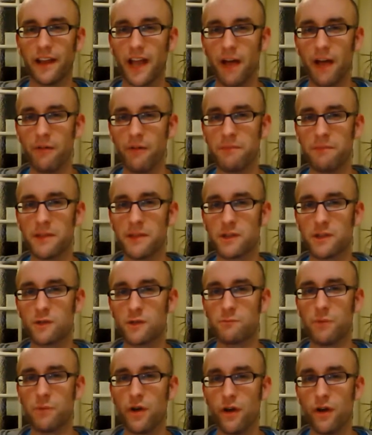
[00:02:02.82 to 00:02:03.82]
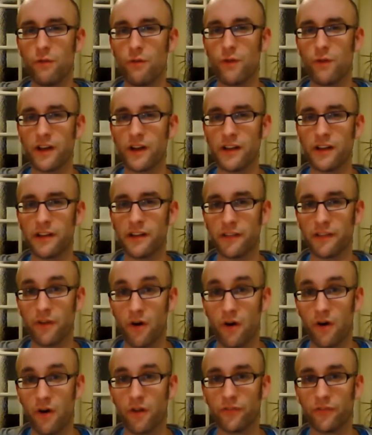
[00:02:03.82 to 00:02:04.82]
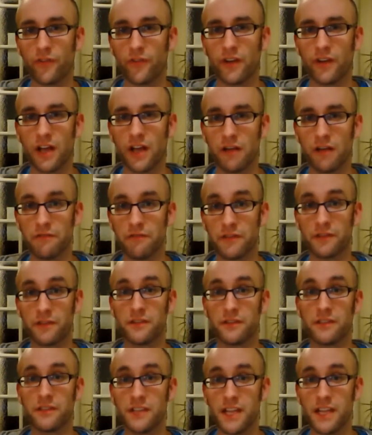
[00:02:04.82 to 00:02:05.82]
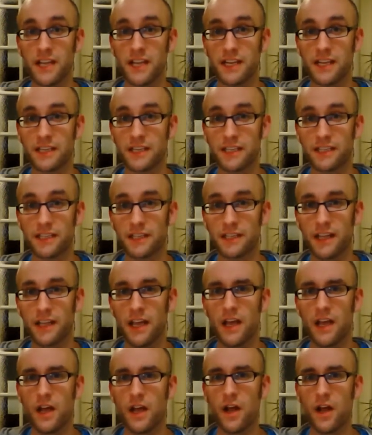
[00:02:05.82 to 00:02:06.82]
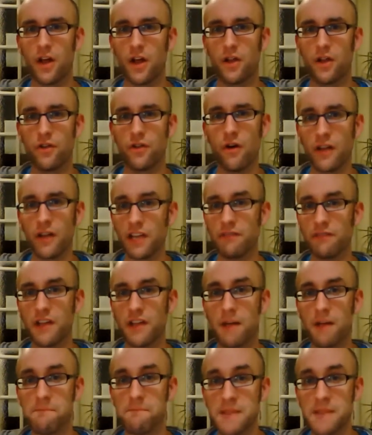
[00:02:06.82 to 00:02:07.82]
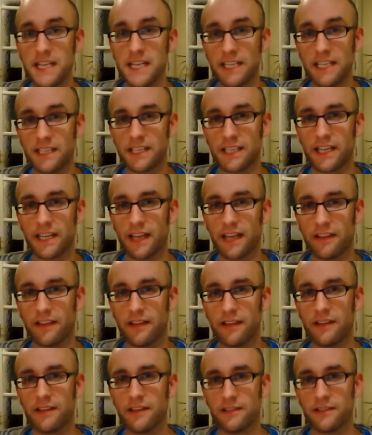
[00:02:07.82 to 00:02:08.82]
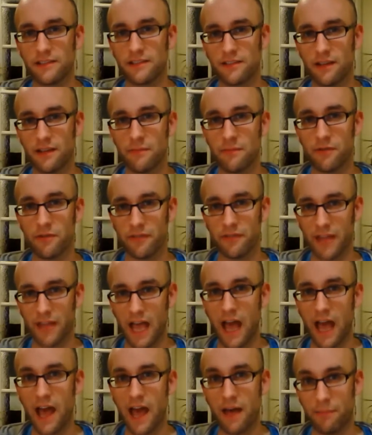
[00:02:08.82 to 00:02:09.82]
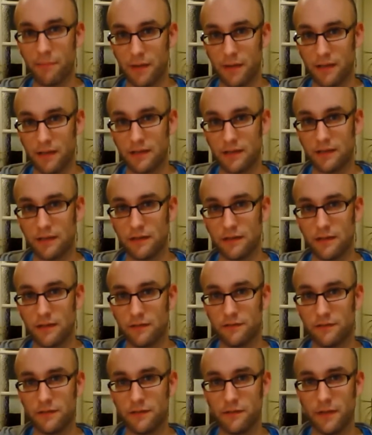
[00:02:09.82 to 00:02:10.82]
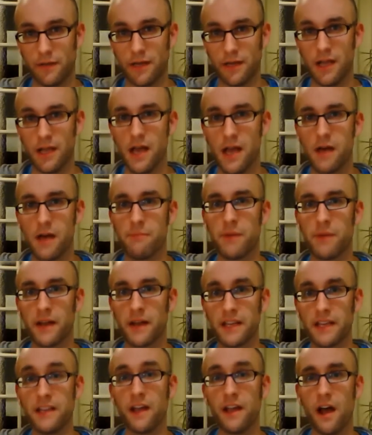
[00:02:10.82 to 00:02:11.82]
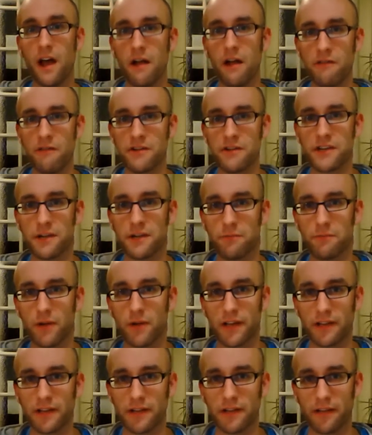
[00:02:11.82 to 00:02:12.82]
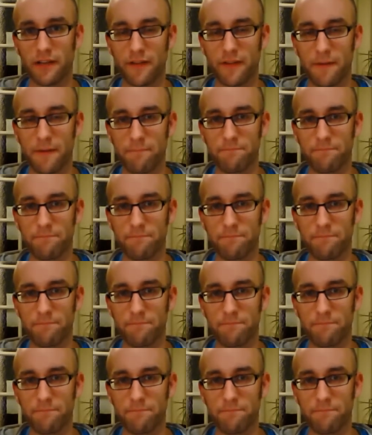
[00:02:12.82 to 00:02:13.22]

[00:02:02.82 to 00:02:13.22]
how we may spur one another on to love and good deeds, not giving up meeting together, as some are in the habit of doing, but encouraging one another."